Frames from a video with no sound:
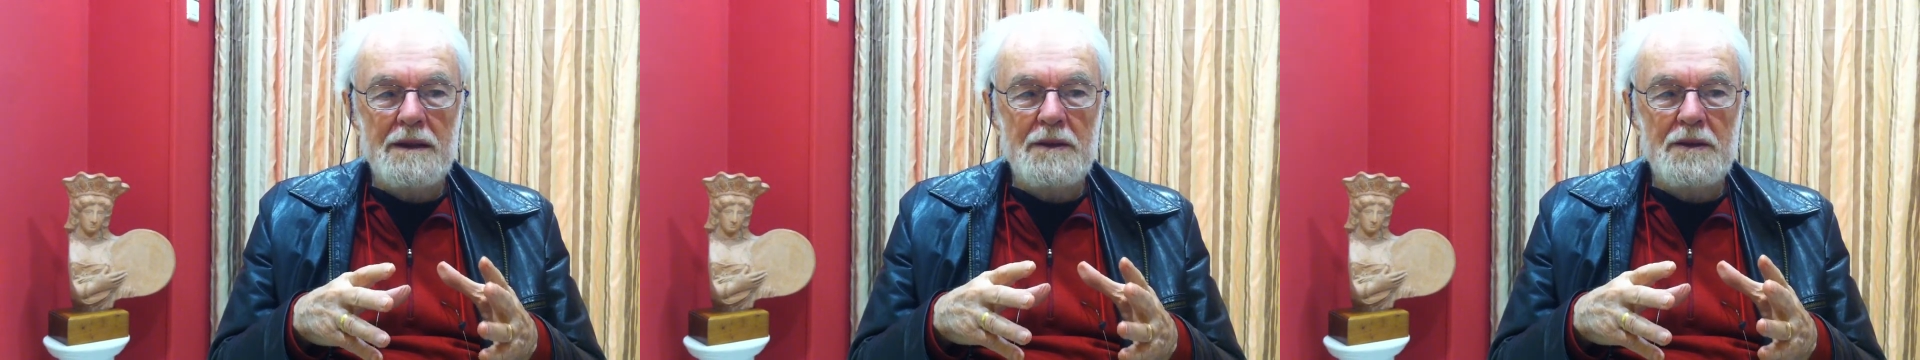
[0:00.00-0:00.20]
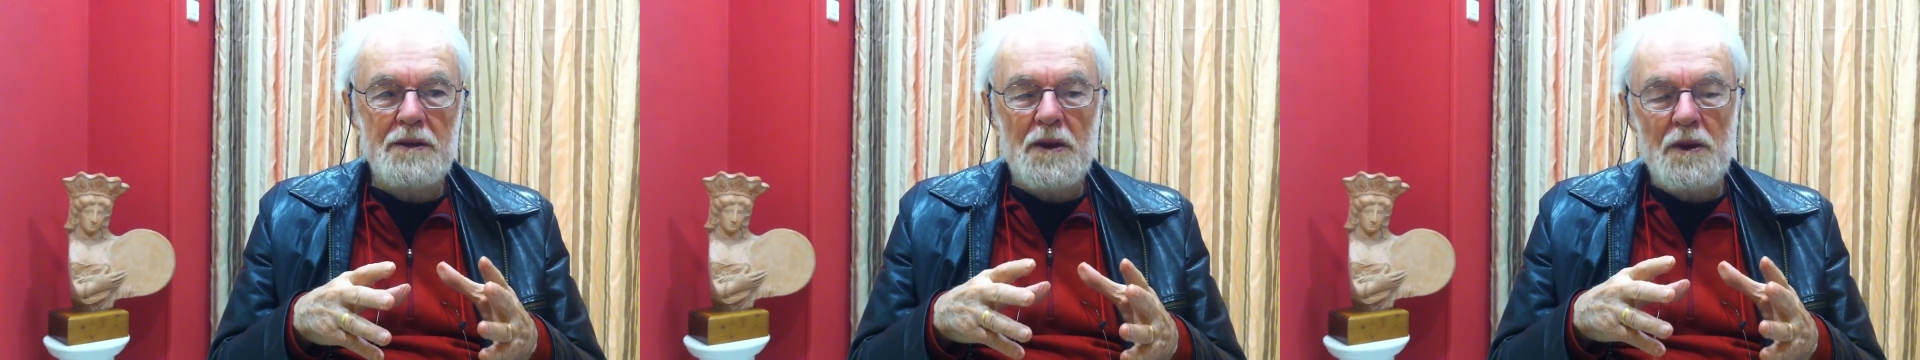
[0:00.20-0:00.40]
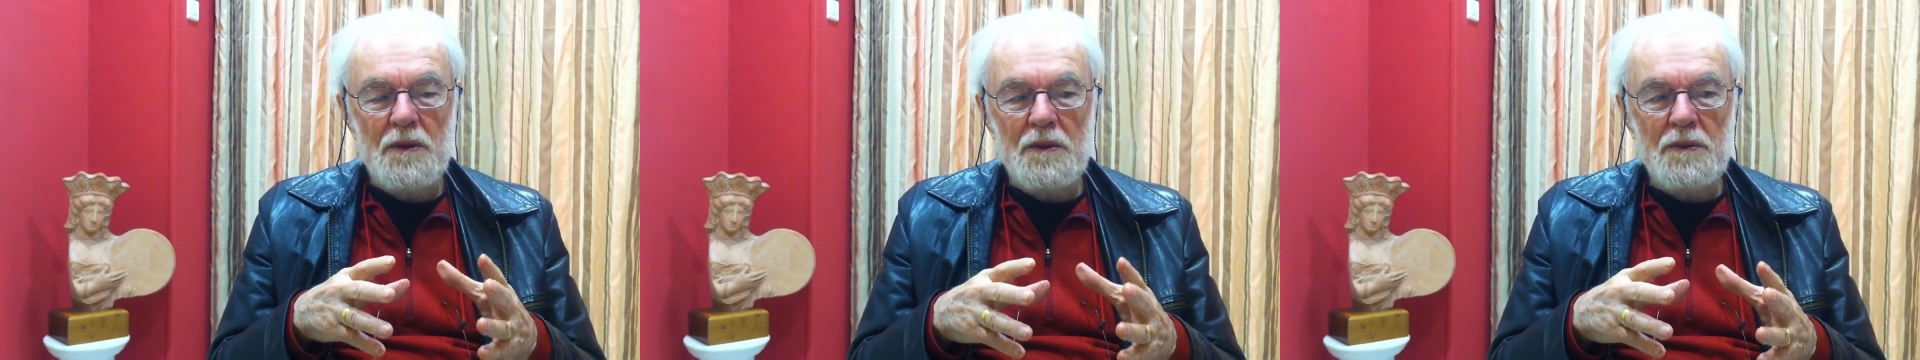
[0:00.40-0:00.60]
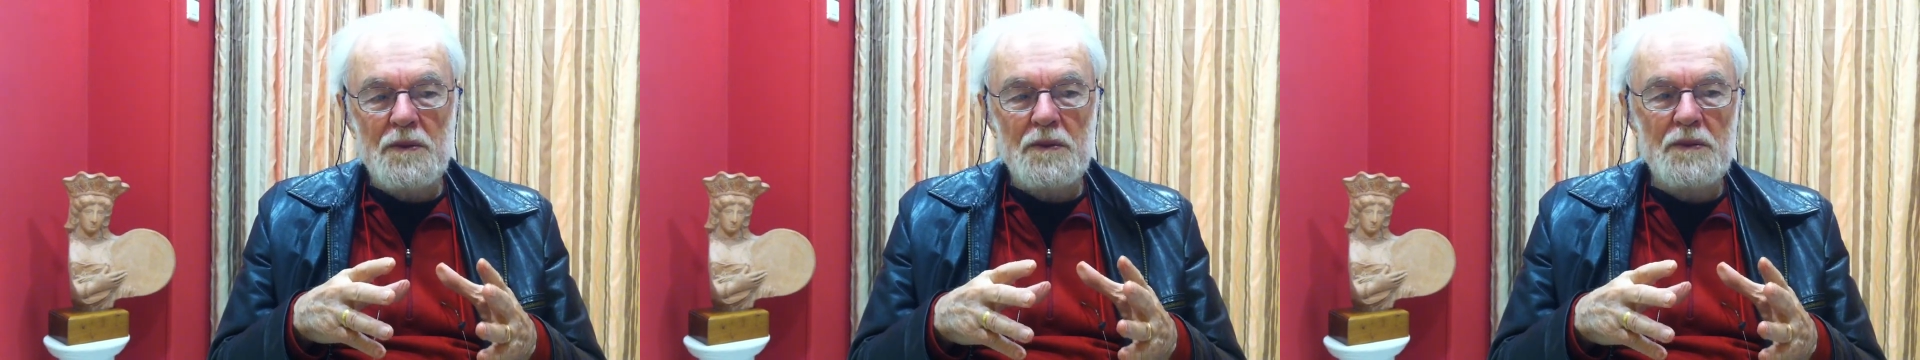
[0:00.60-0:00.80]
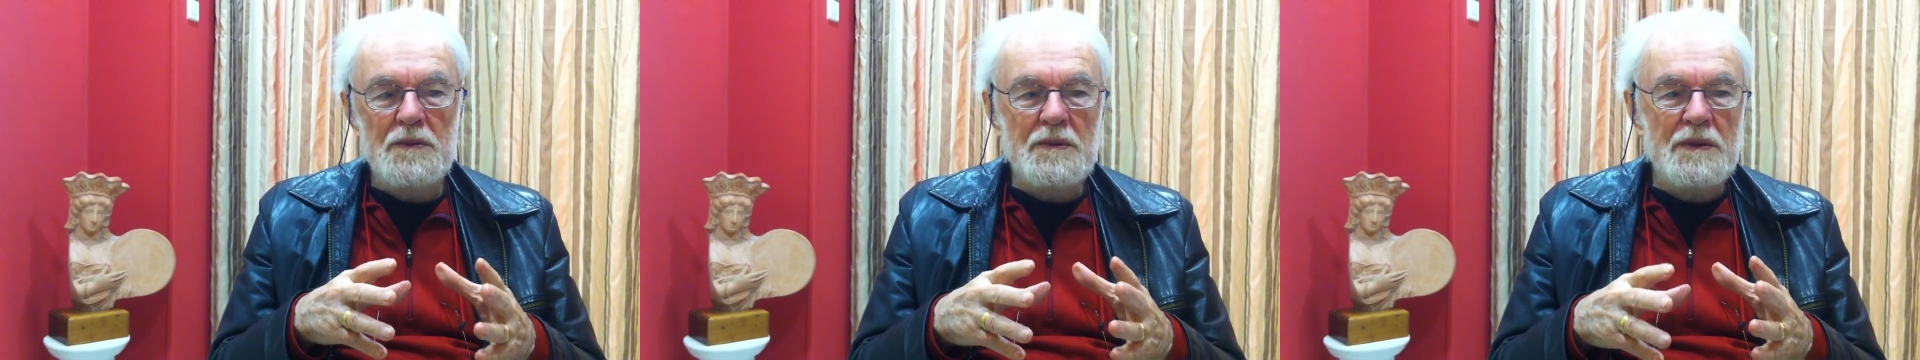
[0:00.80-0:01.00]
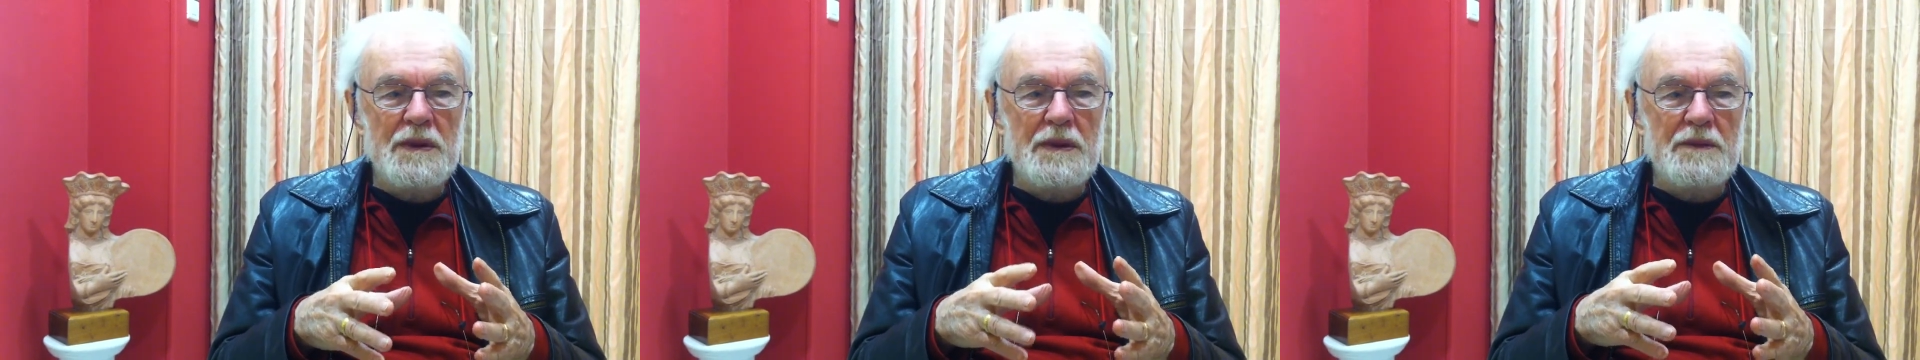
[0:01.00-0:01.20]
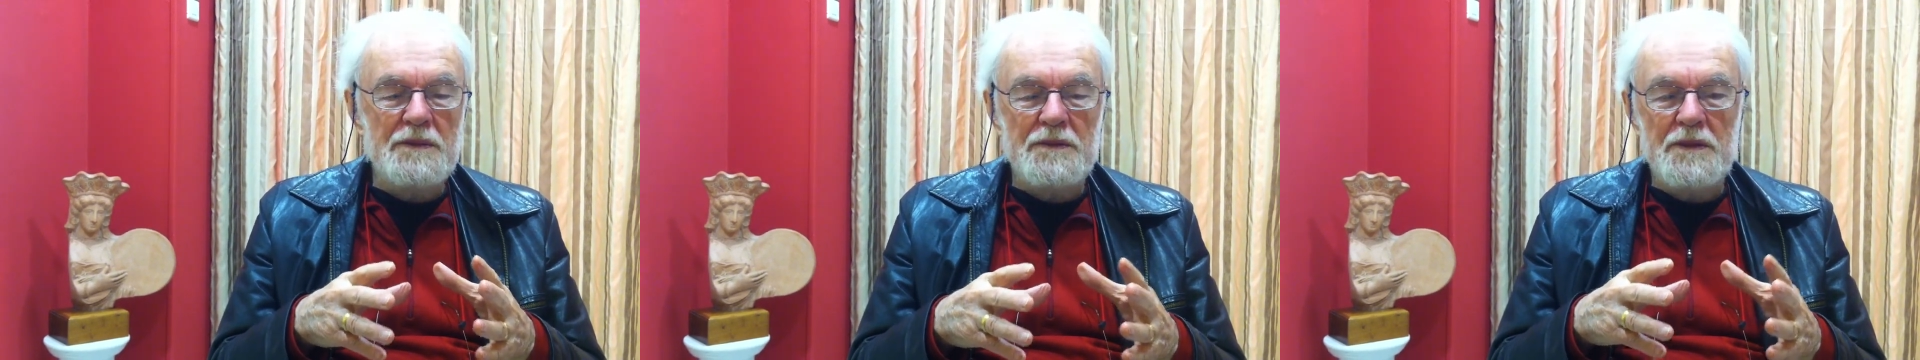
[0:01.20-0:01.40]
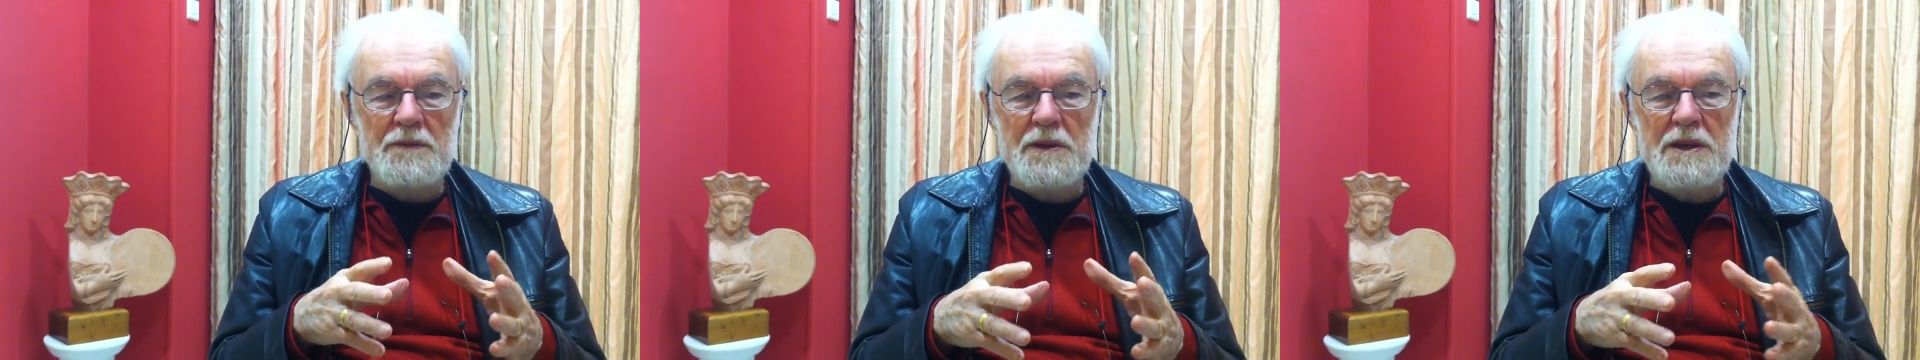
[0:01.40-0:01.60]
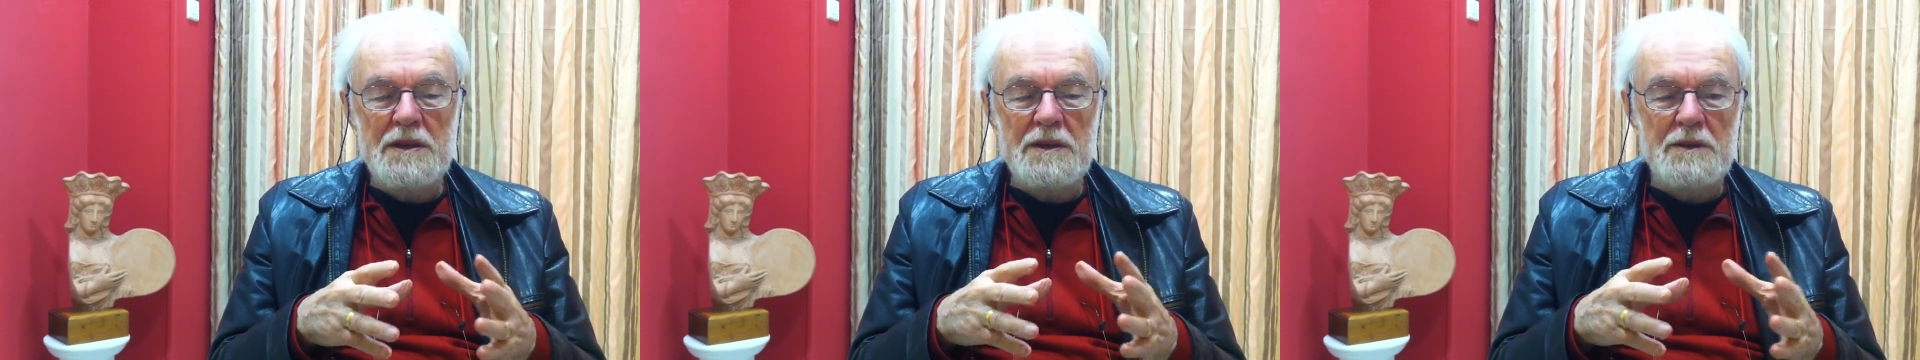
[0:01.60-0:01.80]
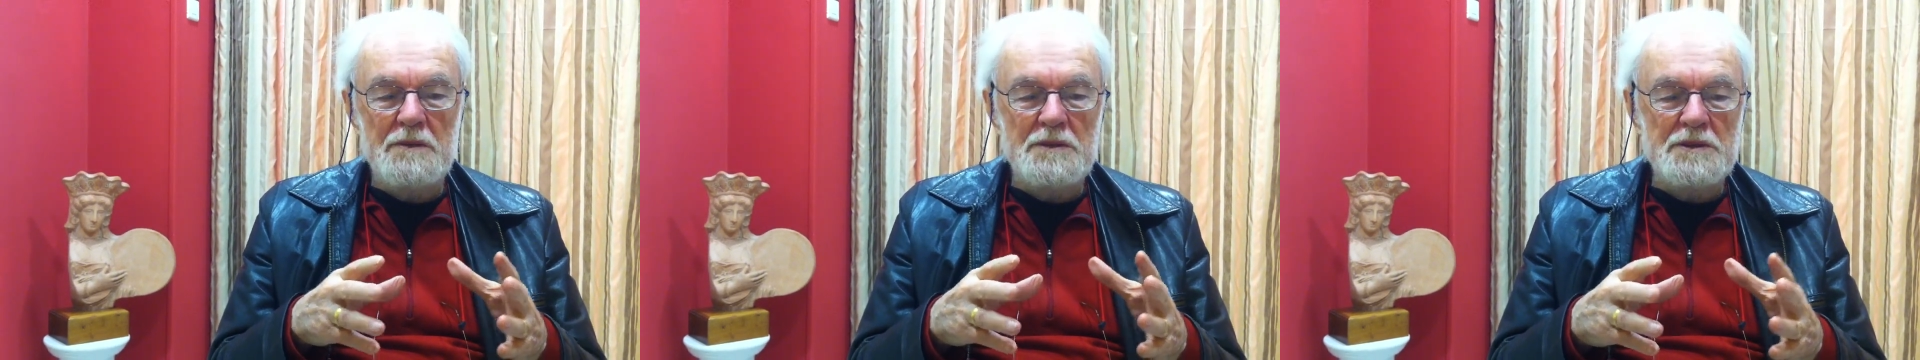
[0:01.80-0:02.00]
you know, for
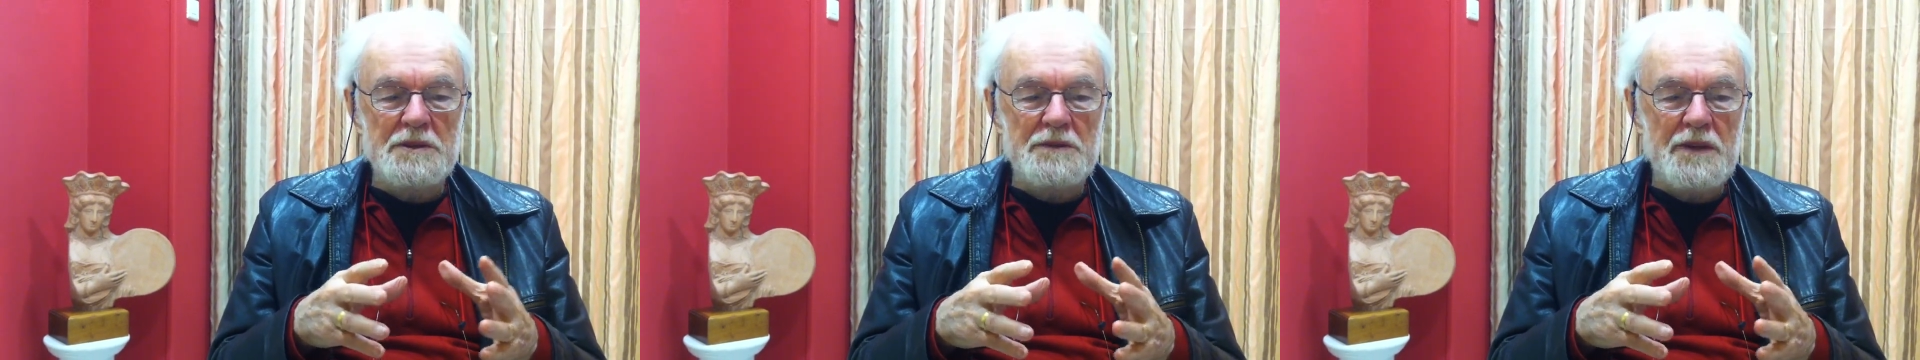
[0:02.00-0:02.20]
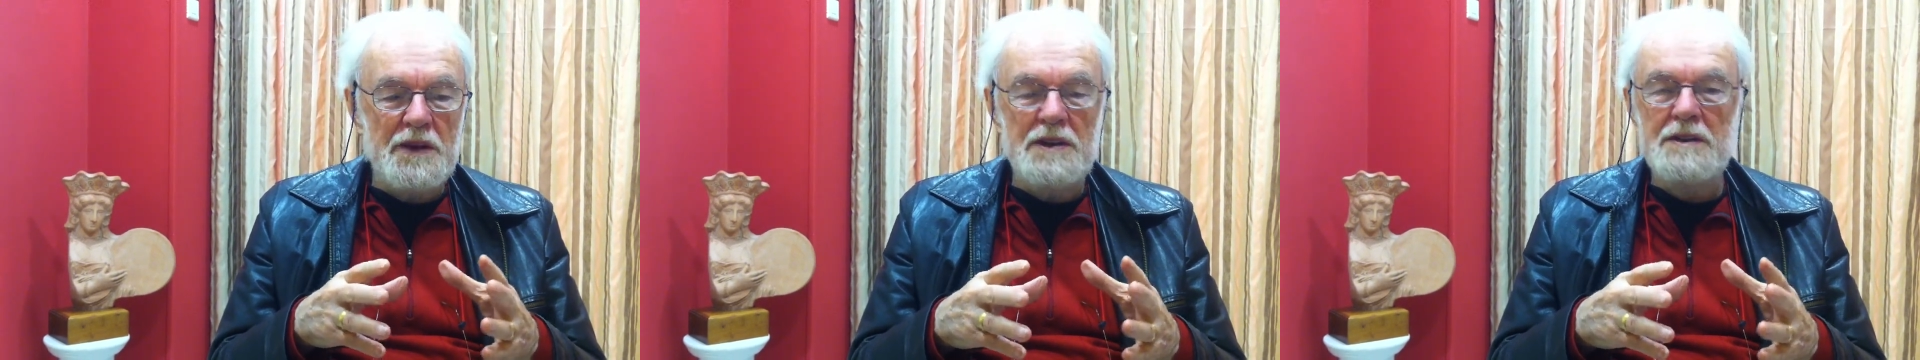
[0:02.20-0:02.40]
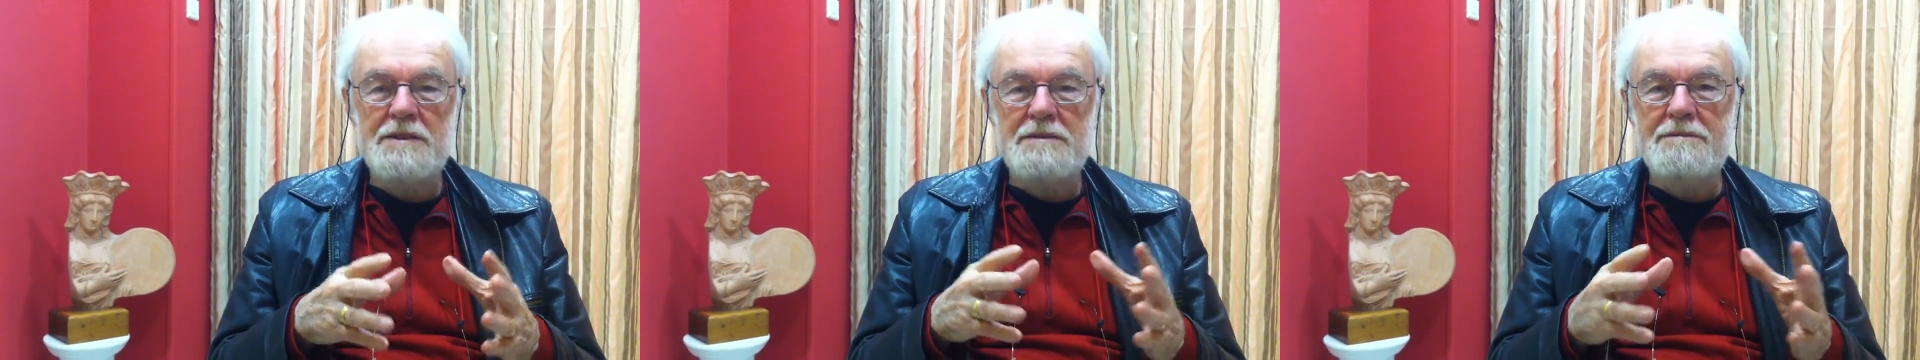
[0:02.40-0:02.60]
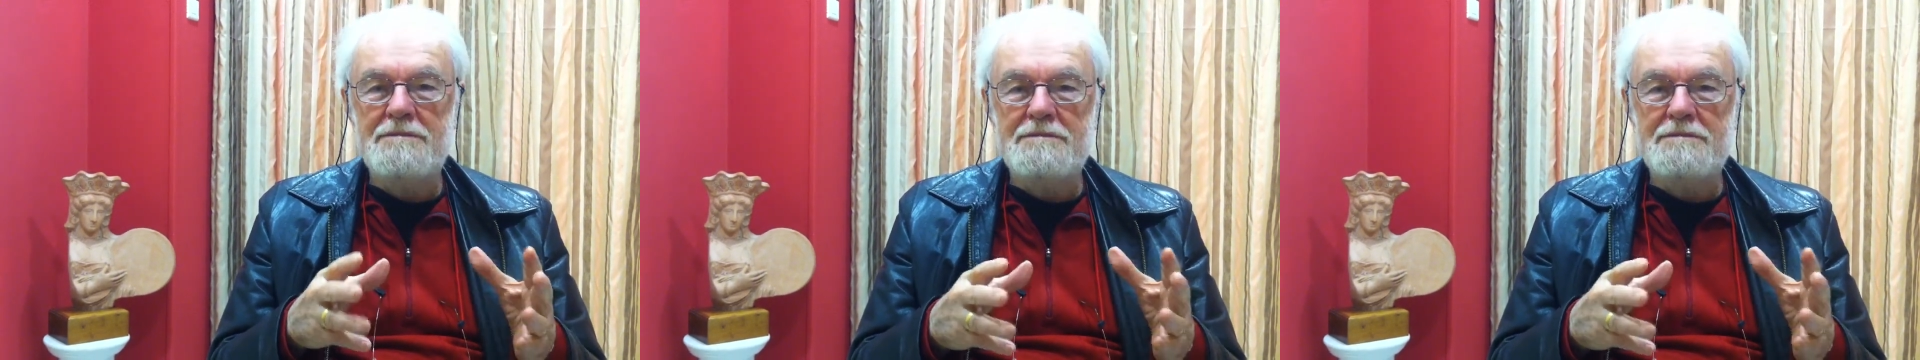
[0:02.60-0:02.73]
me it was a very,